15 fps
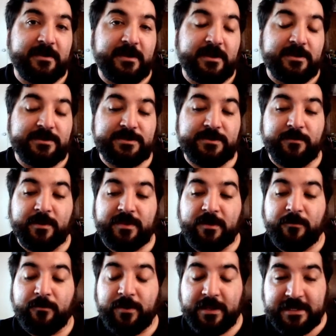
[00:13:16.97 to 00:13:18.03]
to where they're
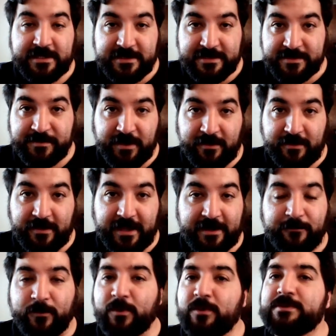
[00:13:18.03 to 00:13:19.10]
willing to smell, like,
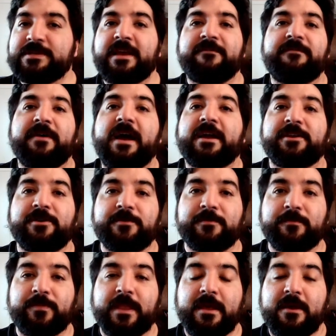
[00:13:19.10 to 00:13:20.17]
we'll say a vacuum.
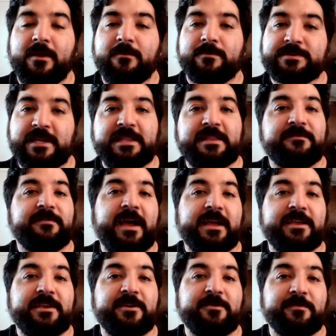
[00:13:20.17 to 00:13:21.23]
We'll say the
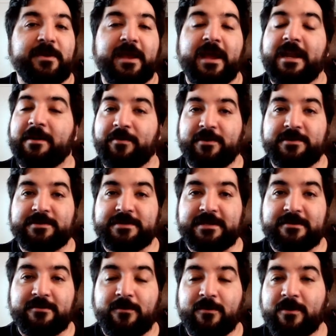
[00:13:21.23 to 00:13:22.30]
vacuum and a person,
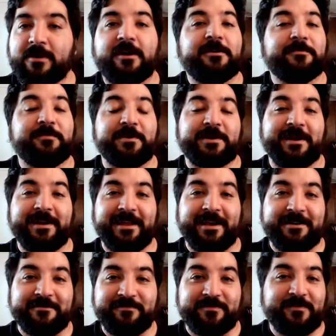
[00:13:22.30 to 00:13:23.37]
or a cardboard
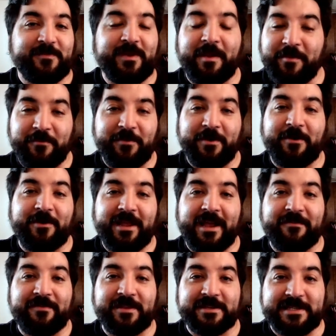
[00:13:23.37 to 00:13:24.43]
cutout. I mean, we already
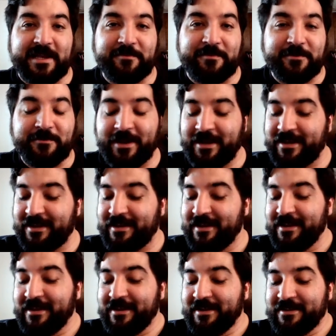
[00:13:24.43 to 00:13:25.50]
have the example, right?
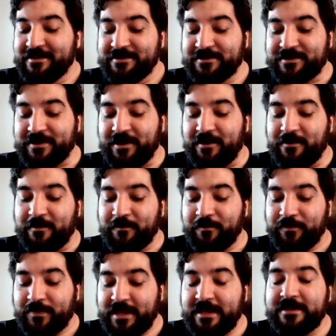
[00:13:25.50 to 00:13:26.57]
So
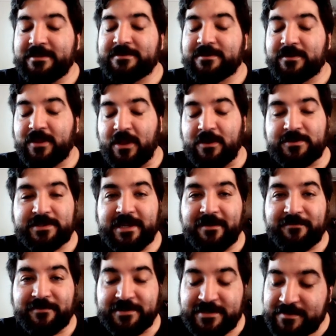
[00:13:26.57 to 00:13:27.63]
he's close enough
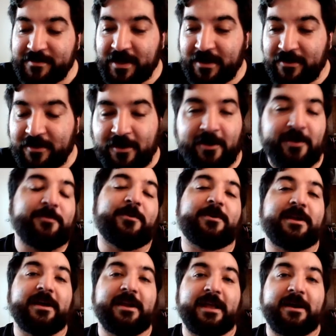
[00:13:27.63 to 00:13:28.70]
to smell the cardboard
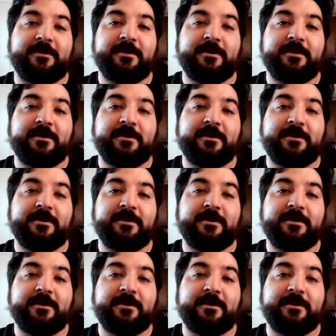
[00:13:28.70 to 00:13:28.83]
cutout.